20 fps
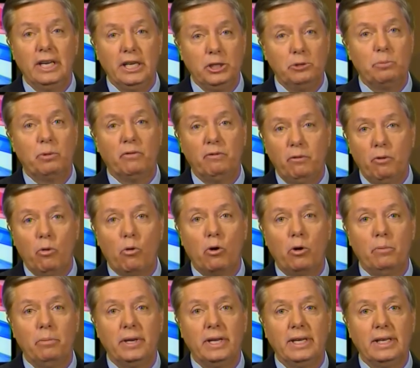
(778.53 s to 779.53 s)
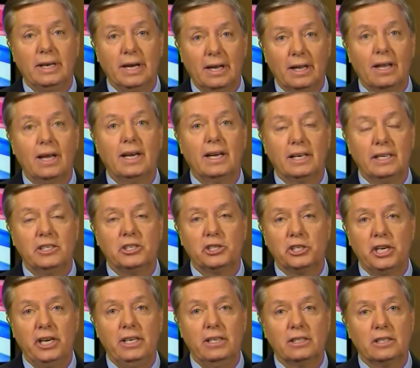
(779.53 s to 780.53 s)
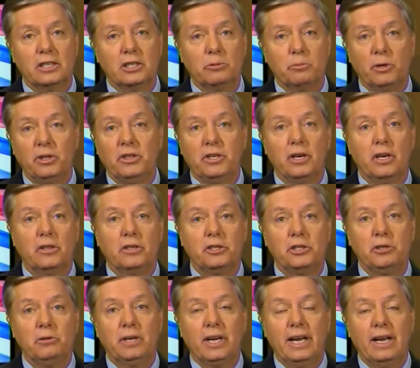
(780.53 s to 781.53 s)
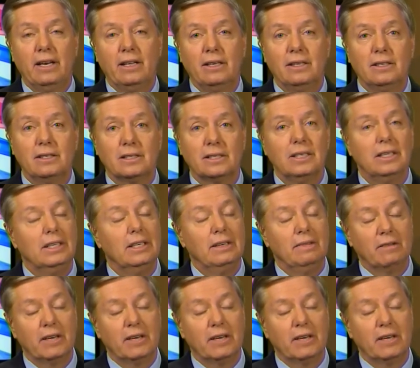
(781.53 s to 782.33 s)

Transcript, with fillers: he's performed, and I like his chances, but the other two candidates